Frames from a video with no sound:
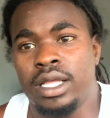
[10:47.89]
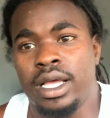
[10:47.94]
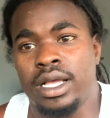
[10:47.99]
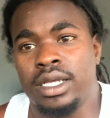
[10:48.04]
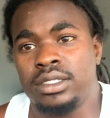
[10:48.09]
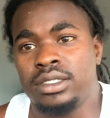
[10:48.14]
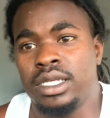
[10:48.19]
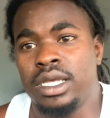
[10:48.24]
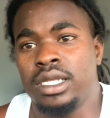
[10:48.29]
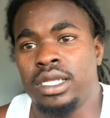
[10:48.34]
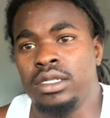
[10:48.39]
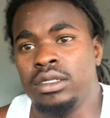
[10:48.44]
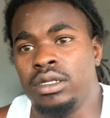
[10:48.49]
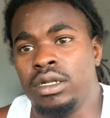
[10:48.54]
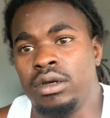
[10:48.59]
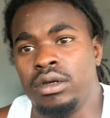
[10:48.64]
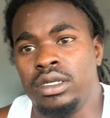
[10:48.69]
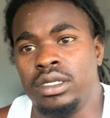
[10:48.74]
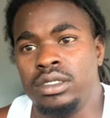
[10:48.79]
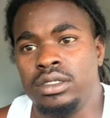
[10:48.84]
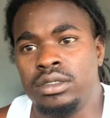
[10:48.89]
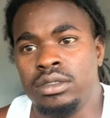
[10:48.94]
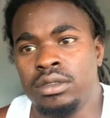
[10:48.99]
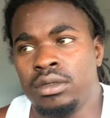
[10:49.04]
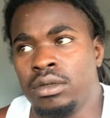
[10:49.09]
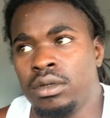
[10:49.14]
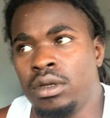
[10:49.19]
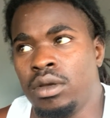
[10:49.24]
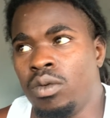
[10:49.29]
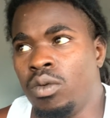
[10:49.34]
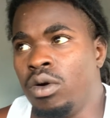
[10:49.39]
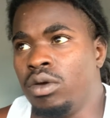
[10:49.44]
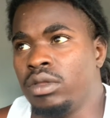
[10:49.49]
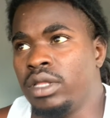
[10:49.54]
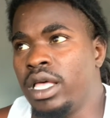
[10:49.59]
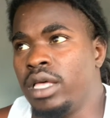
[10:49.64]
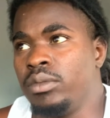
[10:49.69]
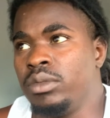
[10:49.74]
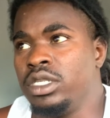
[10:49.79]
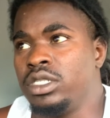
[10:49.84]
Like I said, he's won't
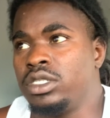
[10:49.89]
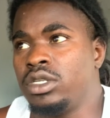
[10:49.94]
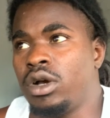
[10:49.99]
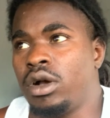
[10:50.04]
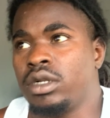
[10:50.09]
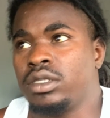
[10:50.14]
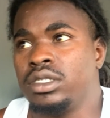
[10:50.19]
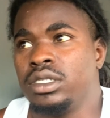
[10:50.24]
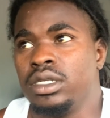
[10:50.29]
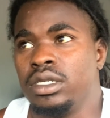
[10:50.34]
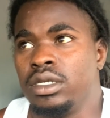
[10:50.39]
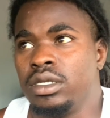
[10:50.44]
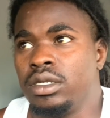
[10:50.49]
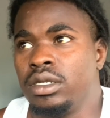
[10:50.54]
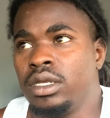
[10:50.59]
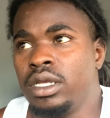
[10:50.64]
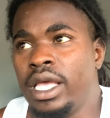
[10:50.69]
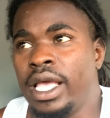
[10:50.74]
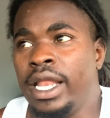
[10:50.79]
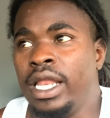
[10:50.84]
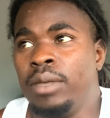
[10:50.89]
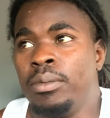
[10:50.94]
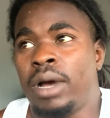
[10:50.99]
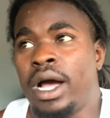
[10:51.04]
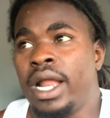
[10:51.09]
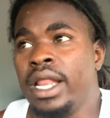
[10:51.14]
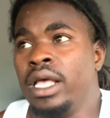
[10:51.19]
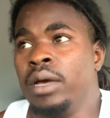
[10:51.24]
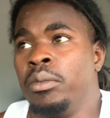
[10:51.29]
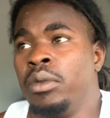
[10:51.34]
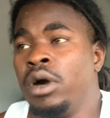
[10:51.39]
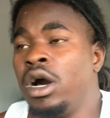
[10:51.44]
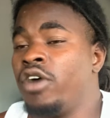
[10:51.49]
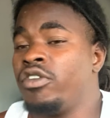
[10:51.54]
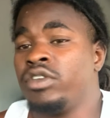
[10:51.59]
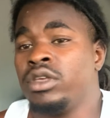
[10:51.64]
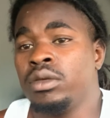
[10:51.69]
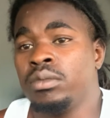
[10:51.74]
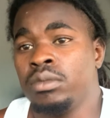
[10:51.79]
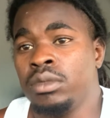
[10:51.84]
let me talk to anybody
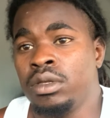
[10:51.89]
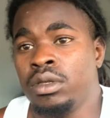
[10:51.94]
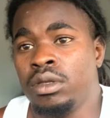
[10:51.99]
above him.